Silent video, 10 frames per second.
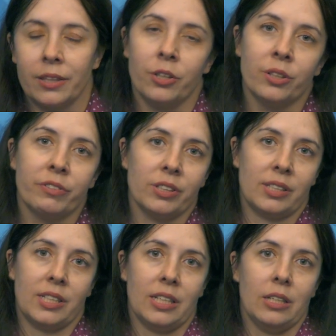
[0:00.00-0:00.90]
at the
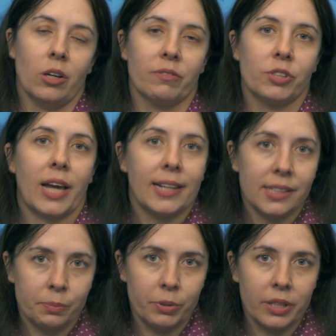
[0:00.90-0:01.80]
University of
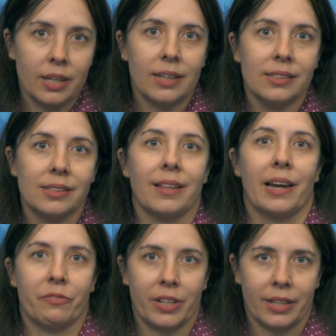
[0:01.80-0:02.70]
Johannesburg in South
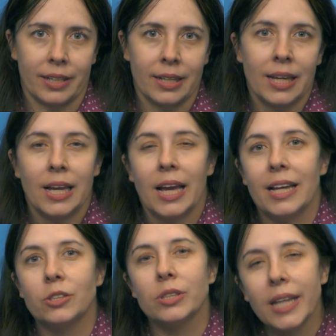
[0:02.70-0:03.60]
Africa.
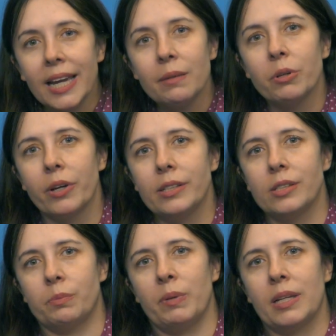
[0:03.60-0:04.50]
And today I'm going to
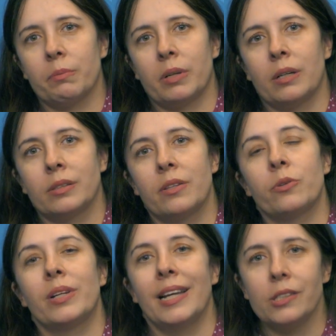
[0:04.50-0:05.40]
speak about
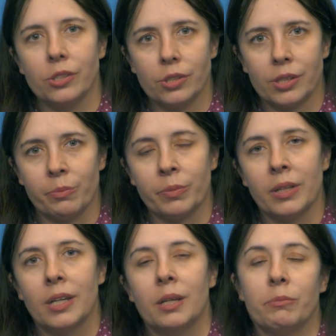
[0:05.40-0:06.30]
the relationship
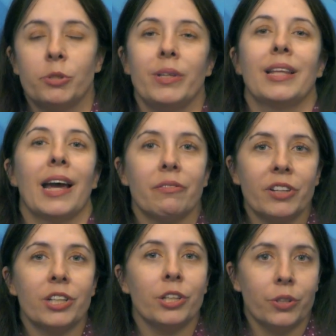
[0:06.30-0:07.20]
between the
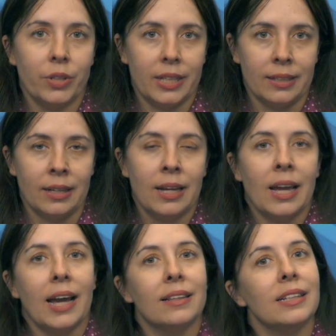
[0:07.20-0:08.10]
African Union
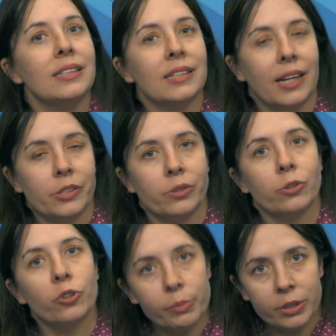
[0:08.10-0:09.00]
and the International
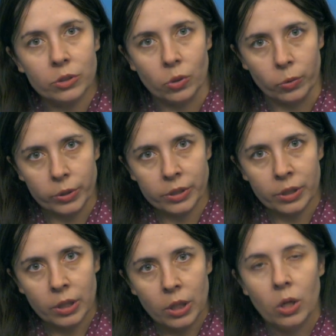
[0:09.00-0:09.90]
Criminal Court,
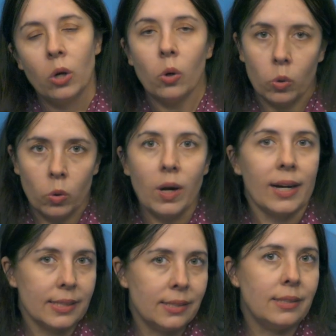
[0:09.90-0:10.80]
or
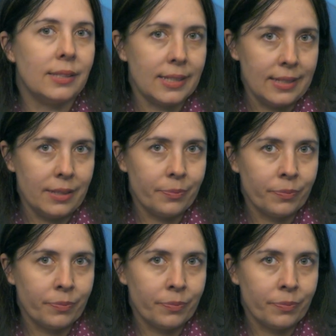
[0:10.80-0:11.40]
ICC.